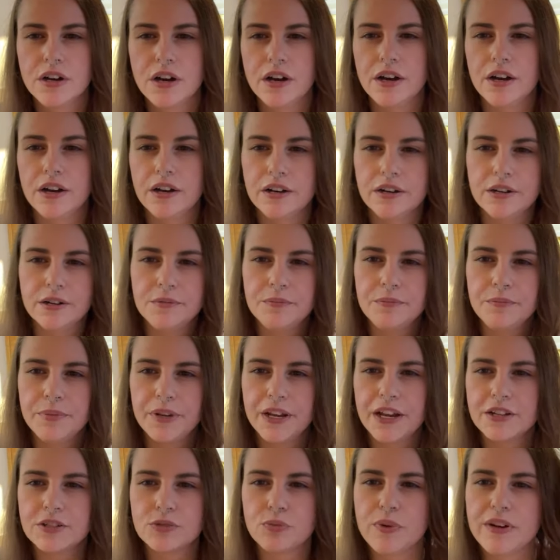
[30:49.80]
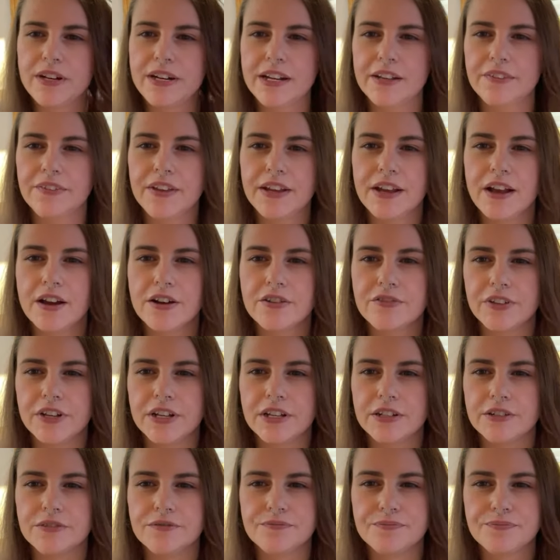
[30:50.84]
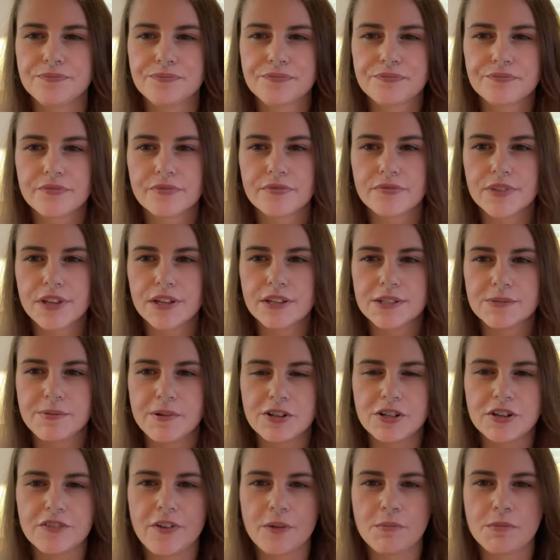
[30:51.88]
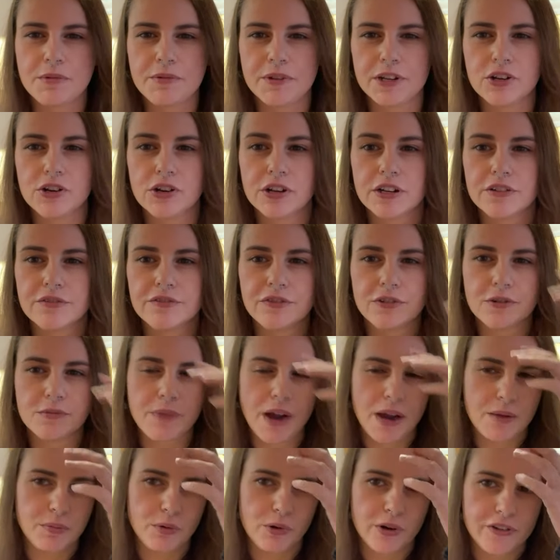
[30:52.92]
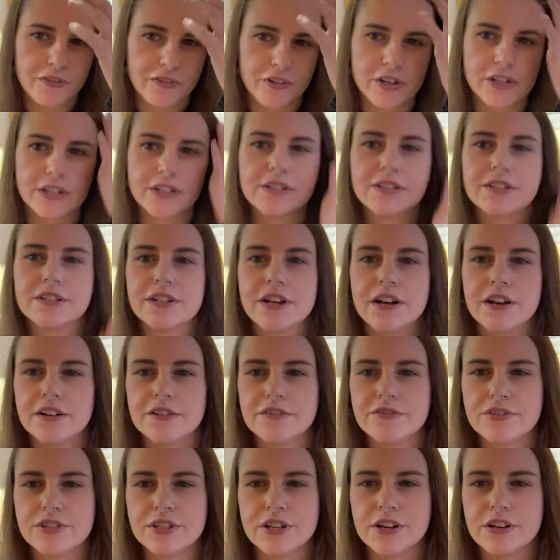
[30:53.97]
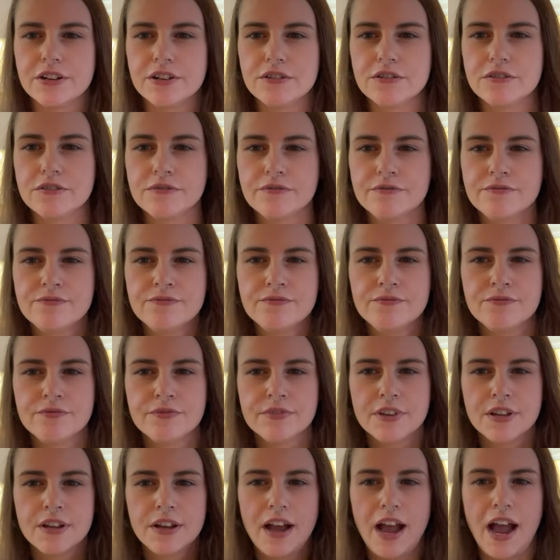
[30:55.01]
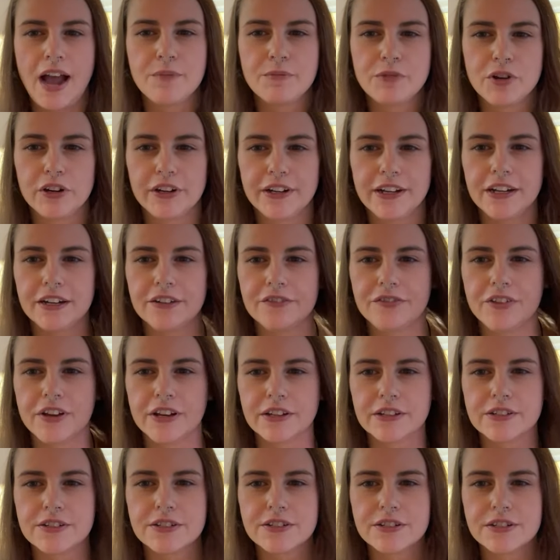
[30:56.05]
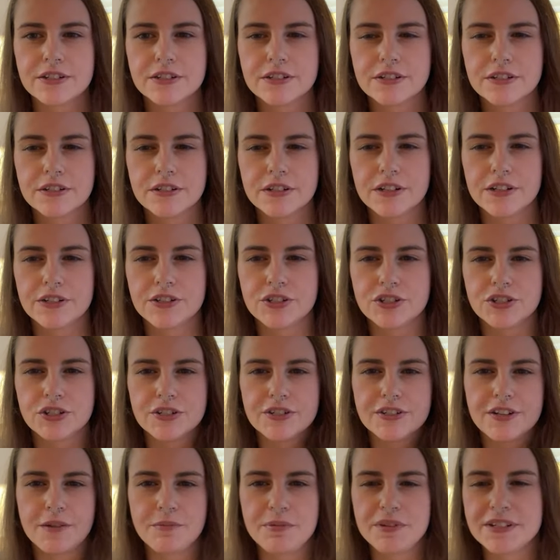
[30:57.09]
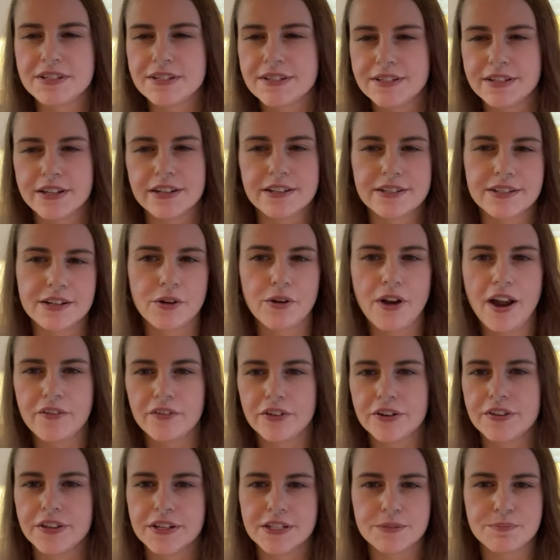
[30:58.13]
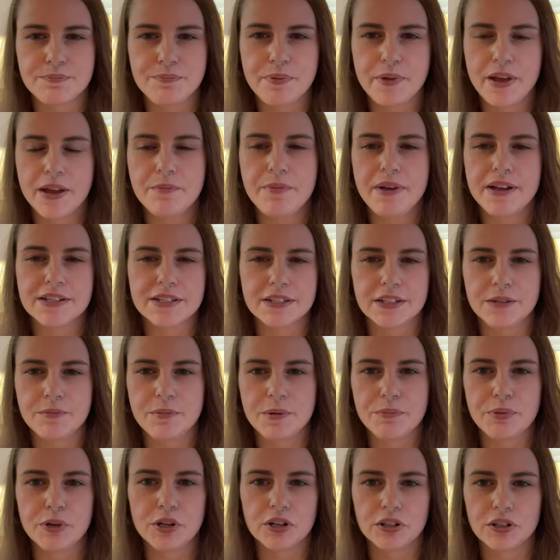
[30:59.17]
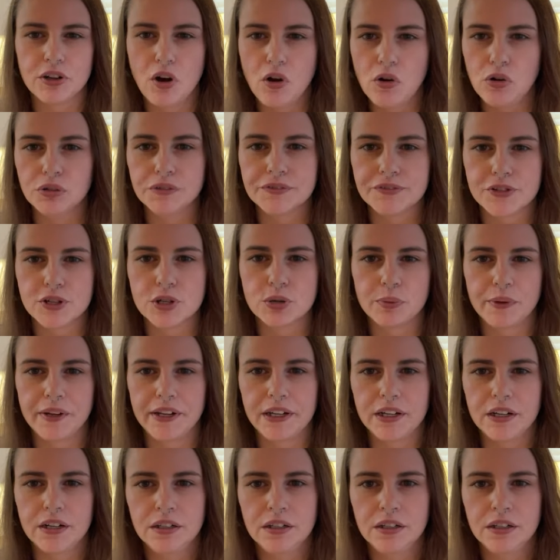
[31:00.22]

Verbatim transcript: Um, because we need the oven, especially if I'm going to be cooking for my boyfriend and stuff. So I'm going to get it fixed. It's just I've been sick, so everything's basically been put on hold for a week.